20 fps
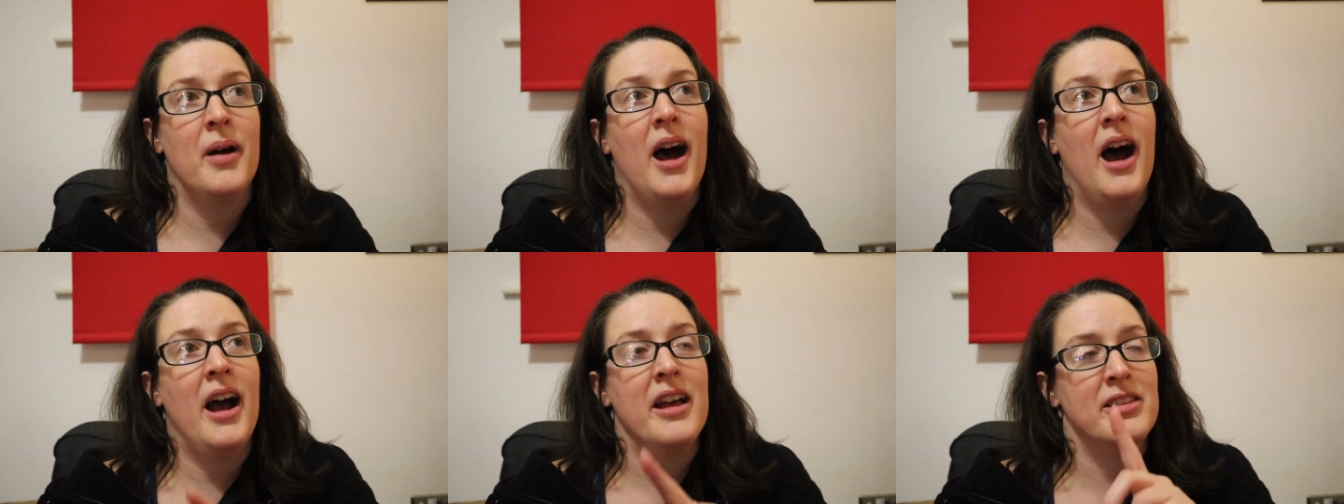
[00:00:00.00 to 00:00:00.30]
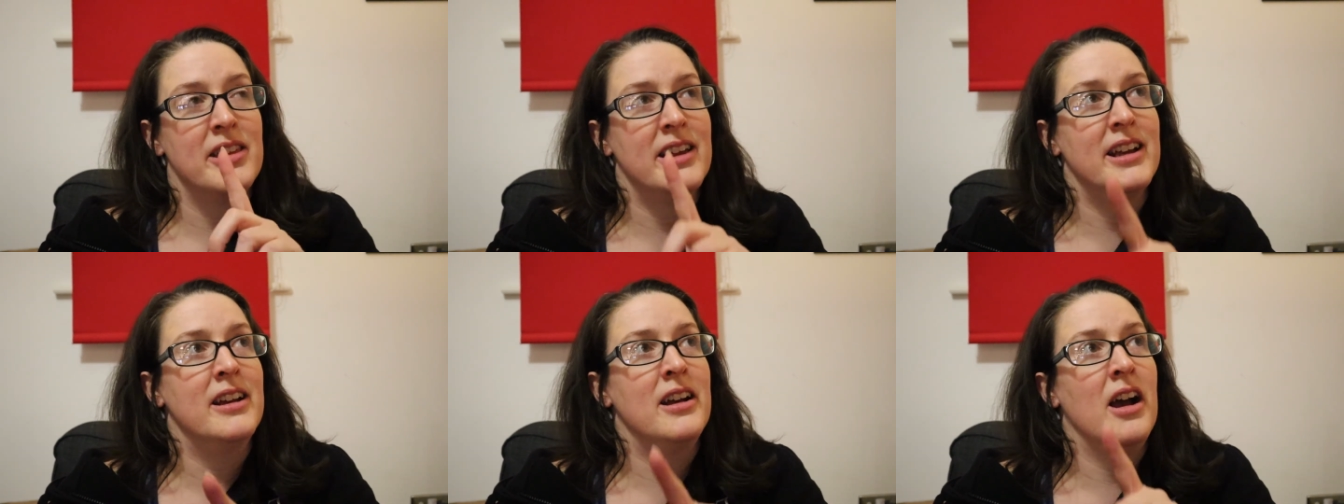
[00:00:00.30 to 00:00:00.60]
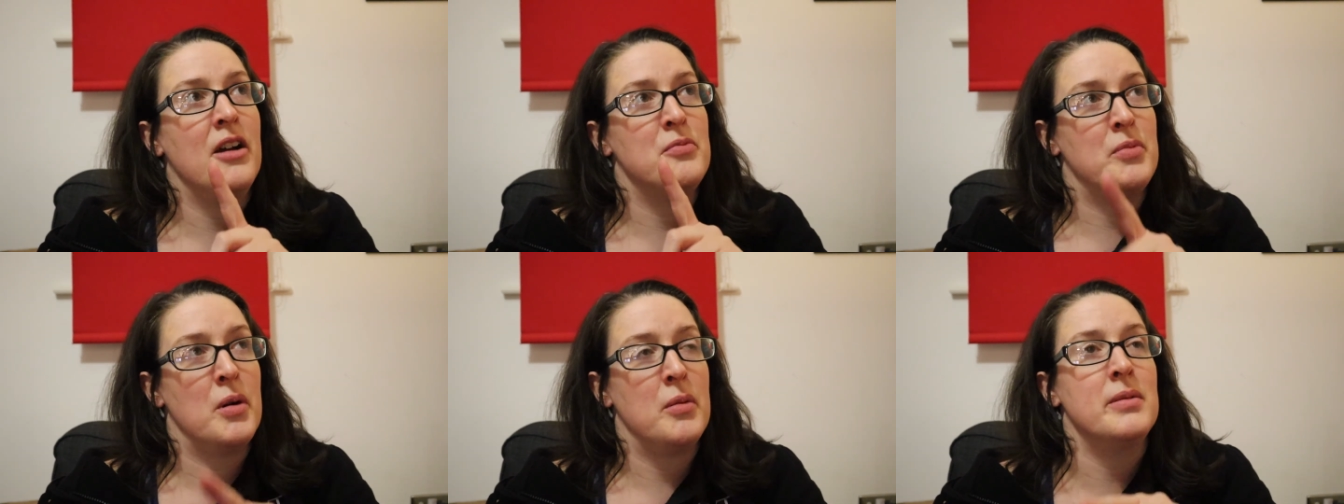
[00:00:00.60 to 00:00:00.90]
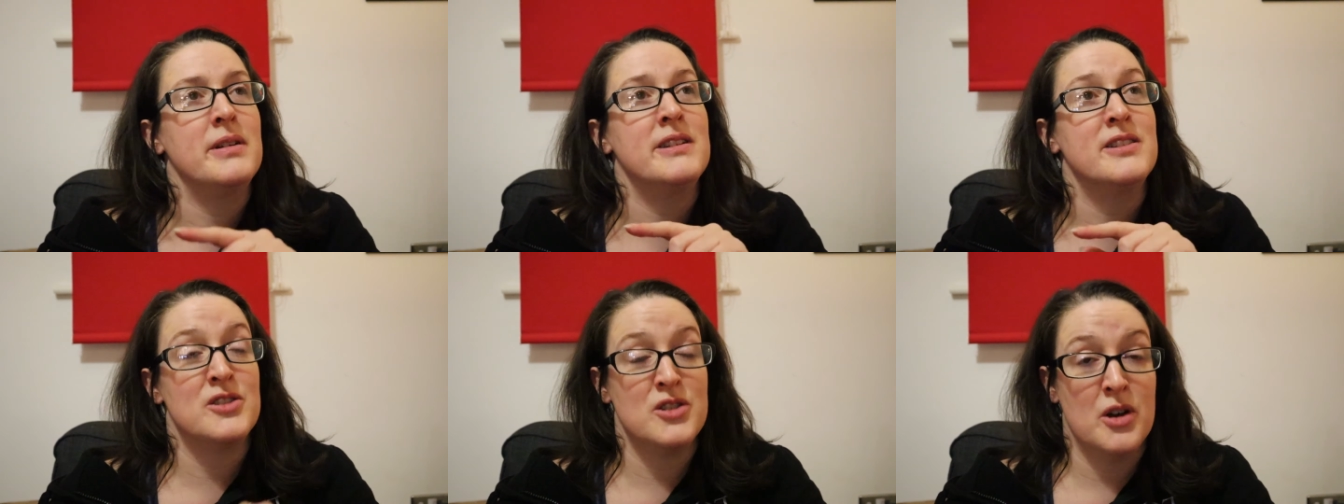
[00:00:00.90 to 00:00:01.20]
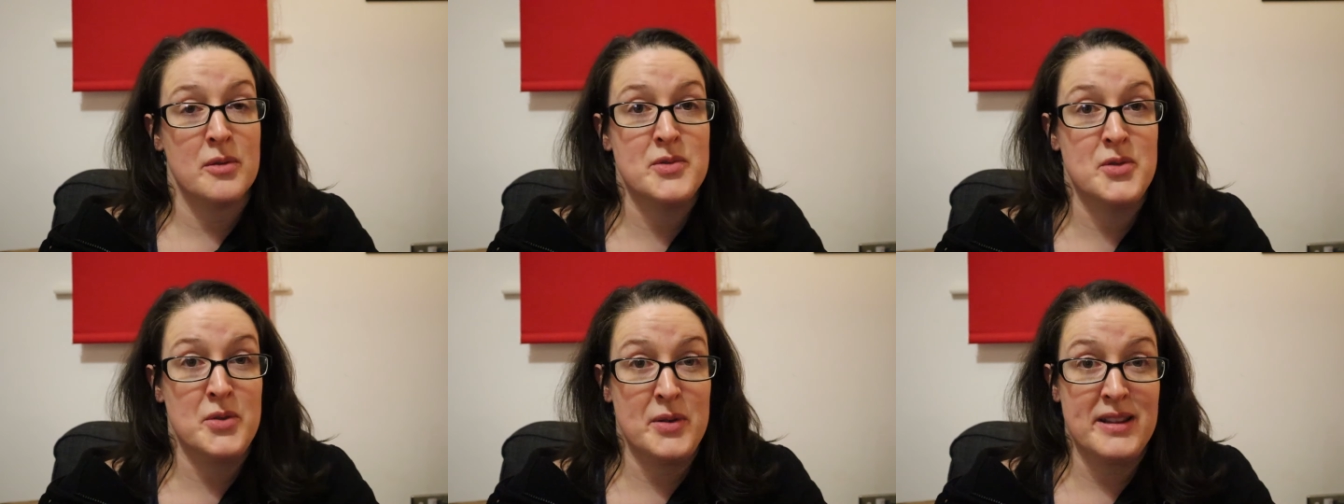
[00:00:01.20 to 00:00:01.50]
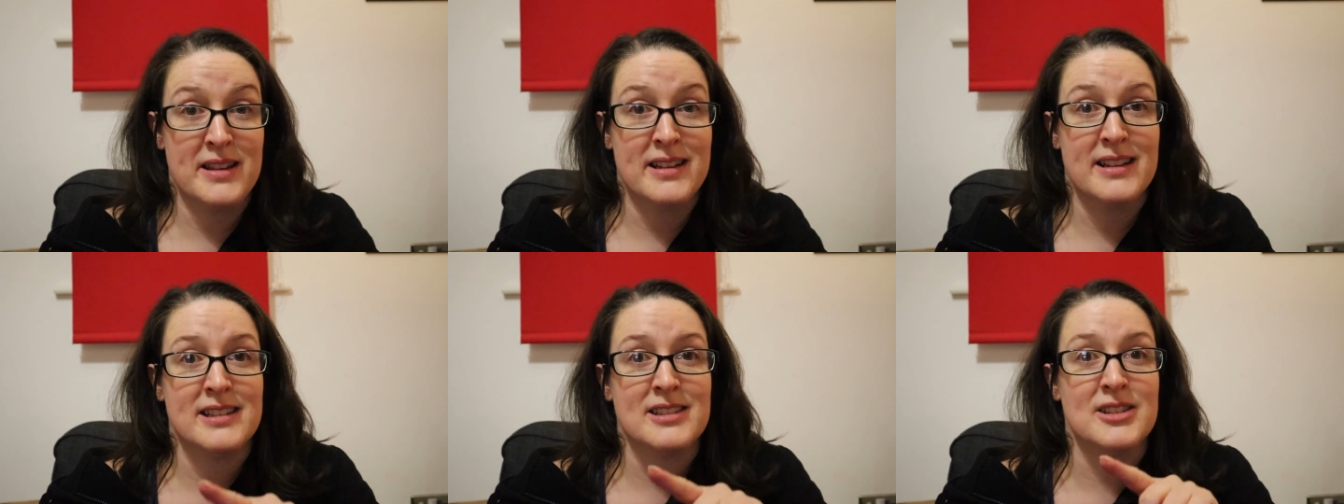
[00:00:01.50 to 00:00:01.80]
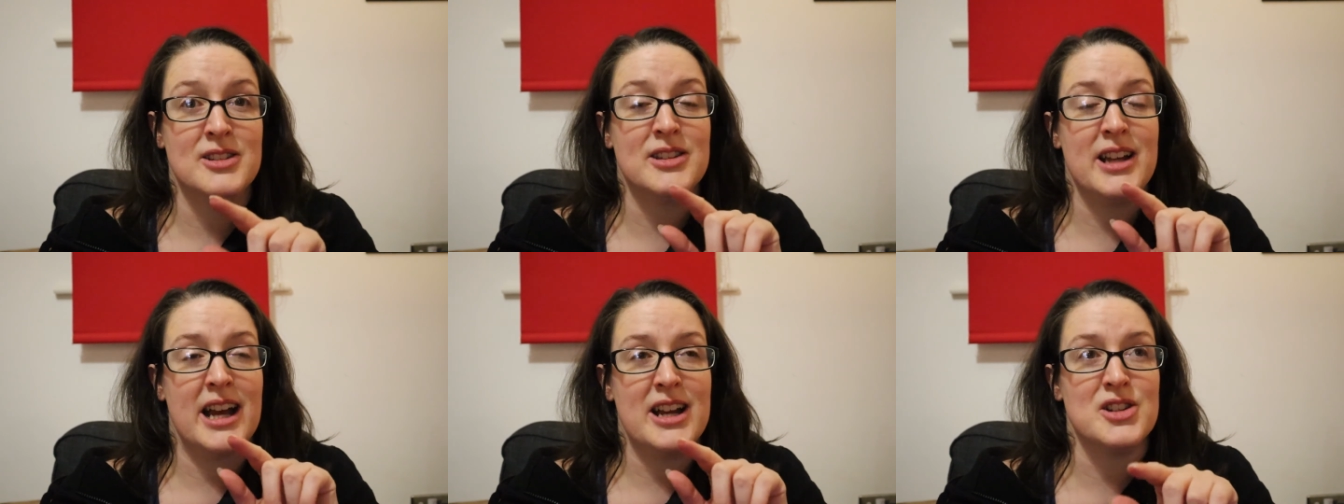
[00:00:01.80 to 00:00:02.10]
I think I've probably stopped doing this
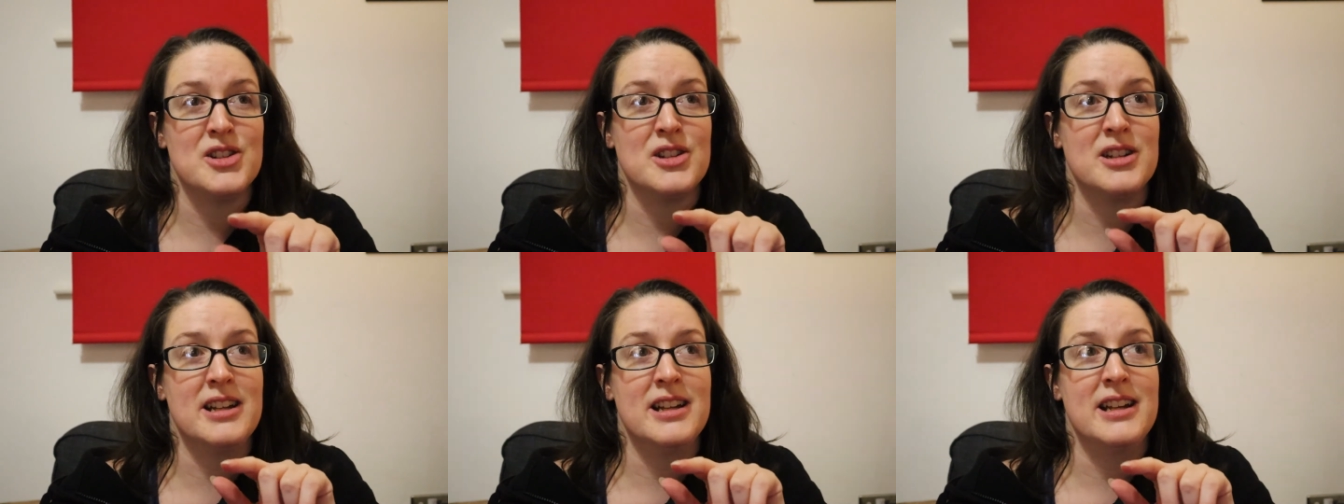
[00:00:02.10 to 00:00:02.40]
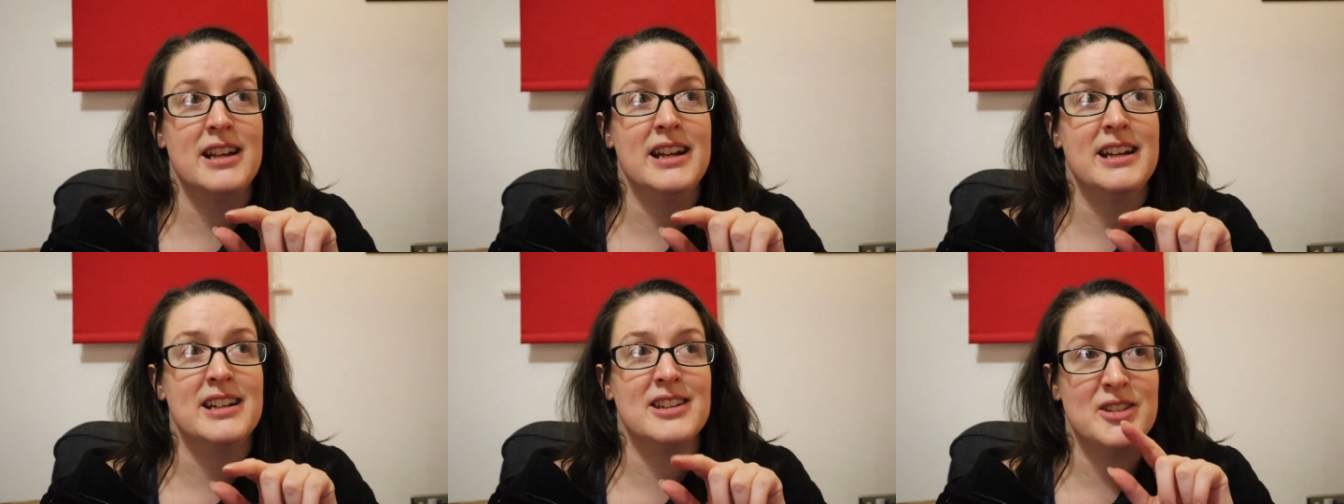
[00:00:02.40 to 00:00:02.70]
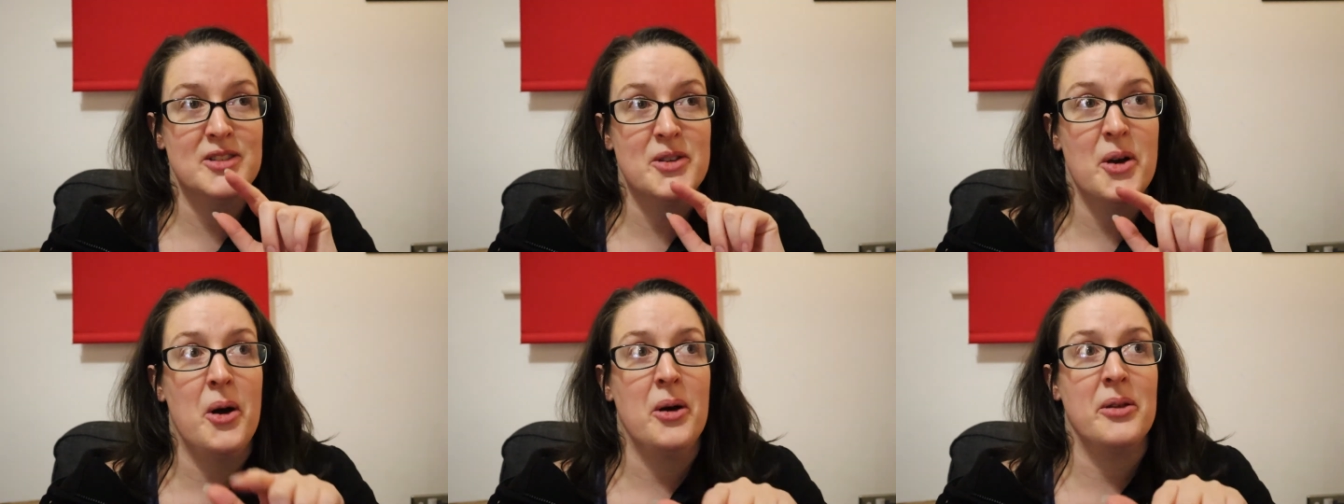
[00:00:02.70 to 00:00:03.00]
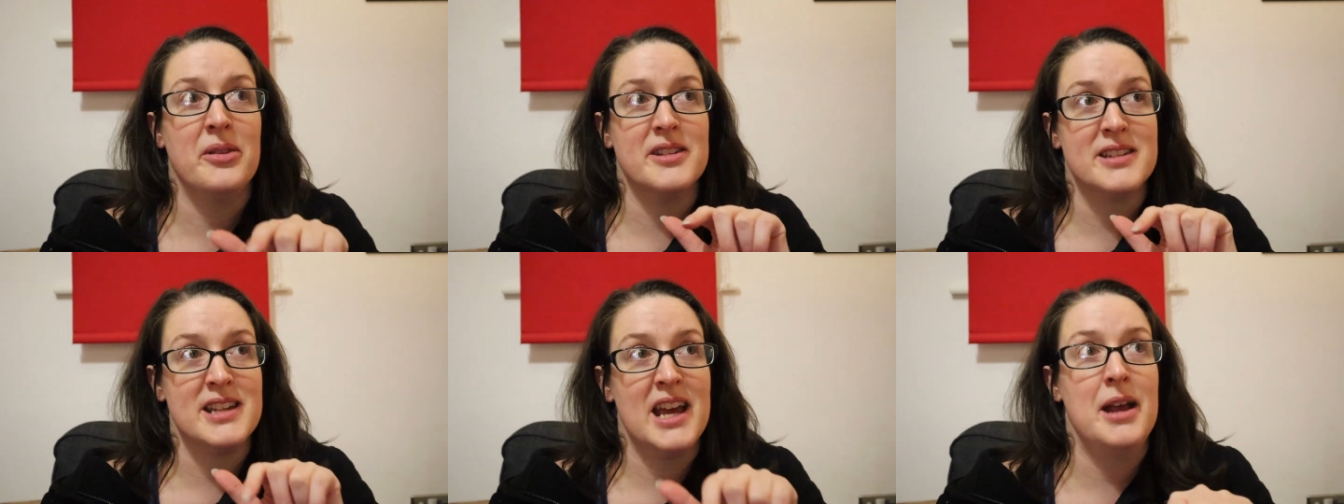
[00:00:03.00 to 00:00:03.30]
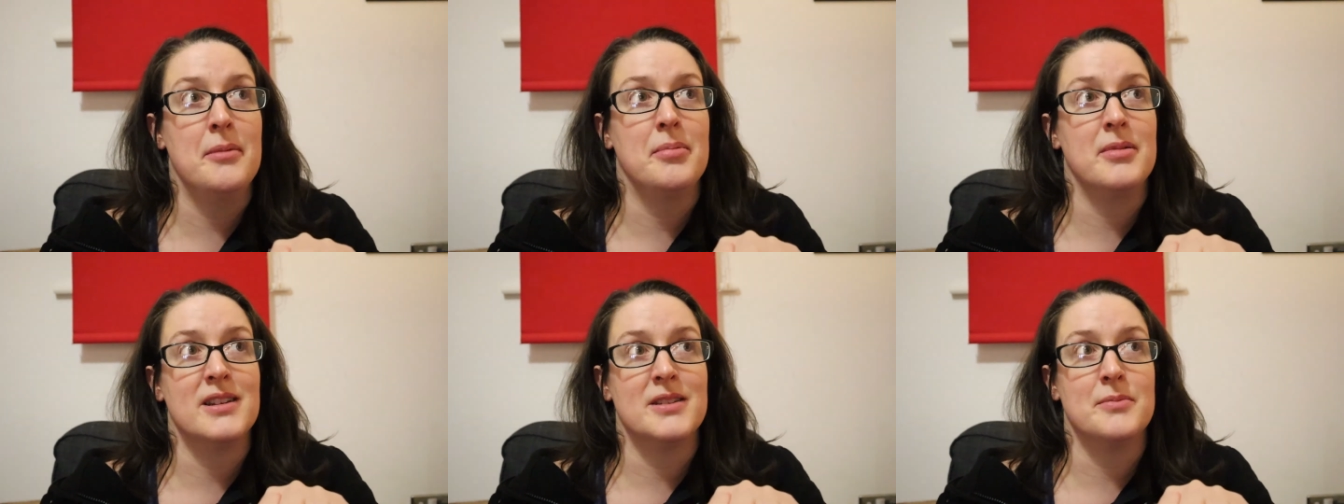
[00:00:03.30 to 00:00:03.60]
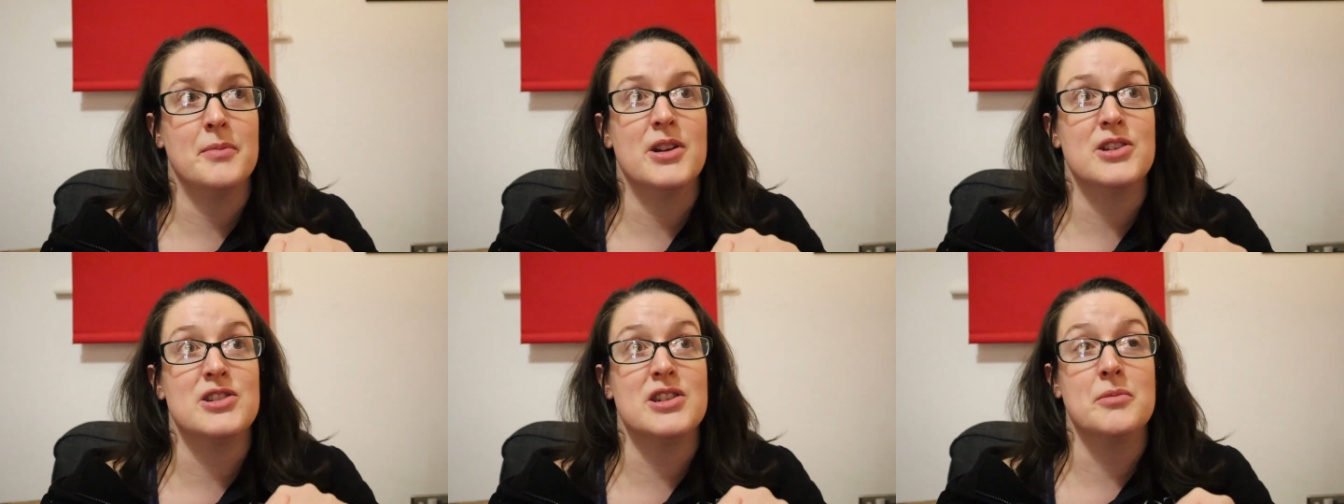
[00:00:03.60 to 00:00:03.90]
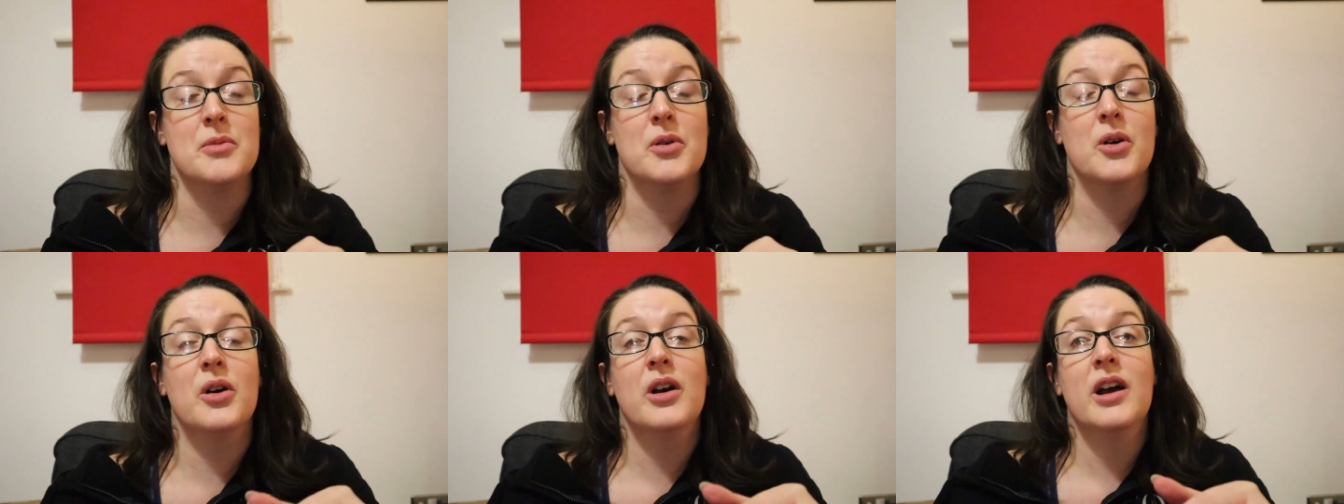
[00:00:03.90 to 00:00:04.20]
because actually it's not on the table as much
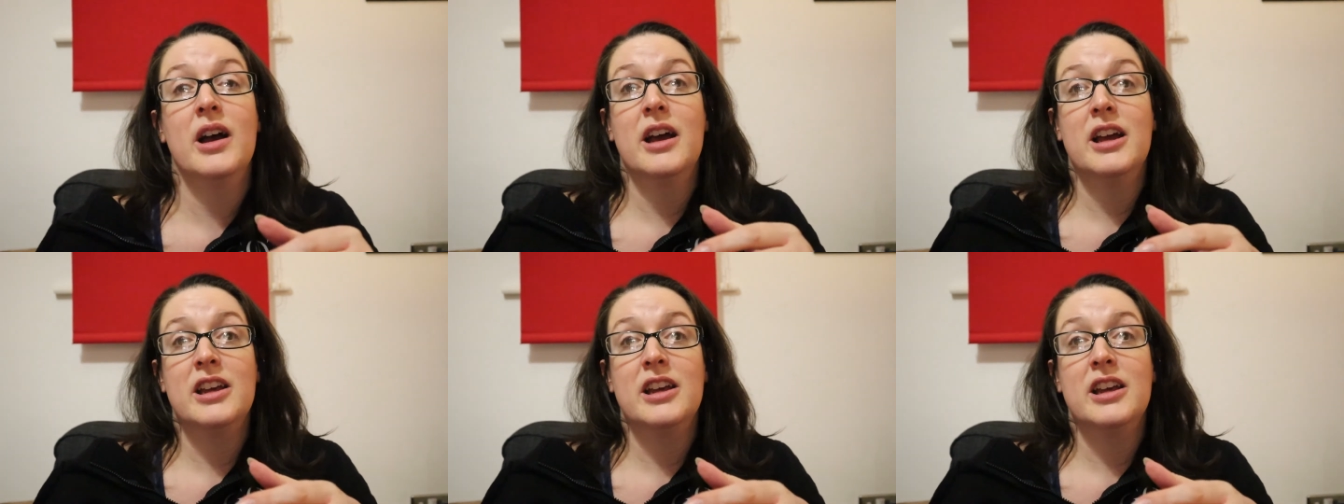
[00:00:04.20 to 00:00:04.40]
anymore.